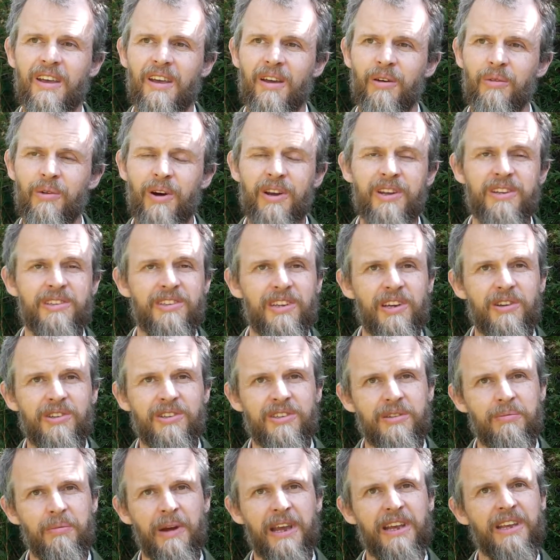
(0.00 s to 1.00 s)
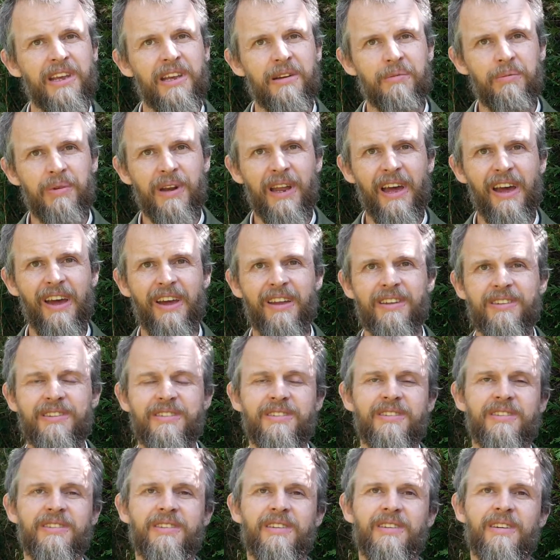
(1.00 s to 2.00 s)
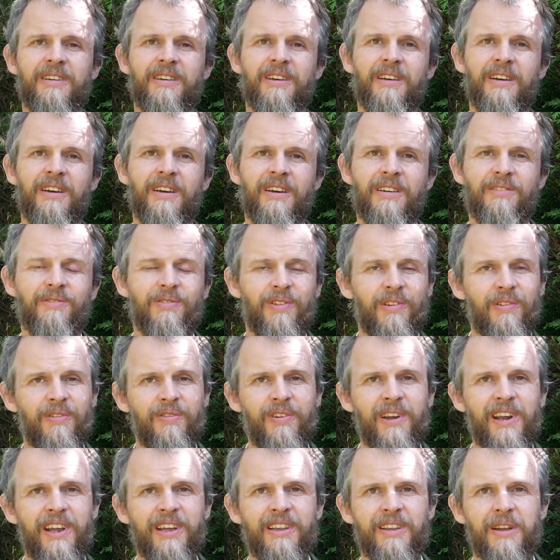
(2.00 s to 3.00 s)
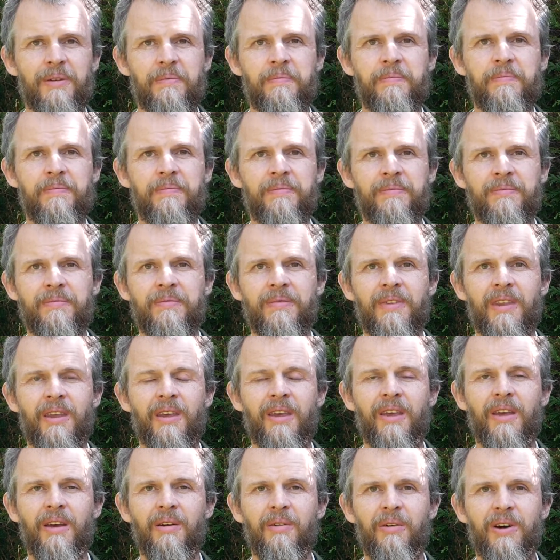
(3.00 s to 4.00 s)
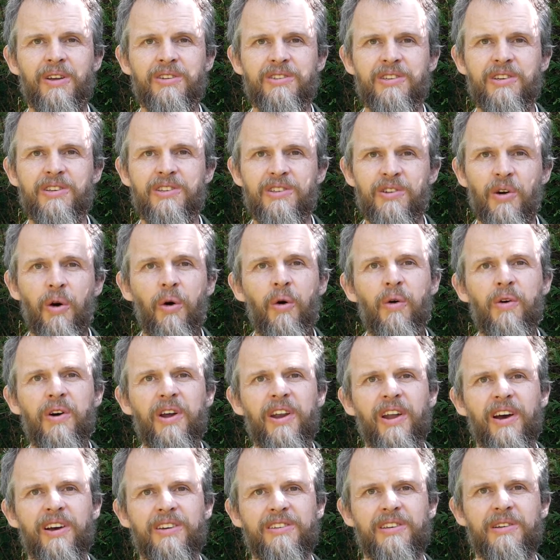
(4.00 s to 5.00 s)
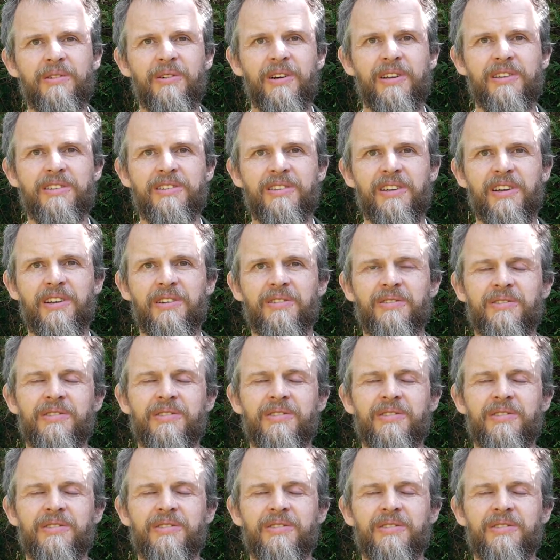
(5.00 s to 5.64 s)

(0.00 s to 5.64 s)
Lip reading: one is used to making plans and fulfilling them. One's used to organising oneself.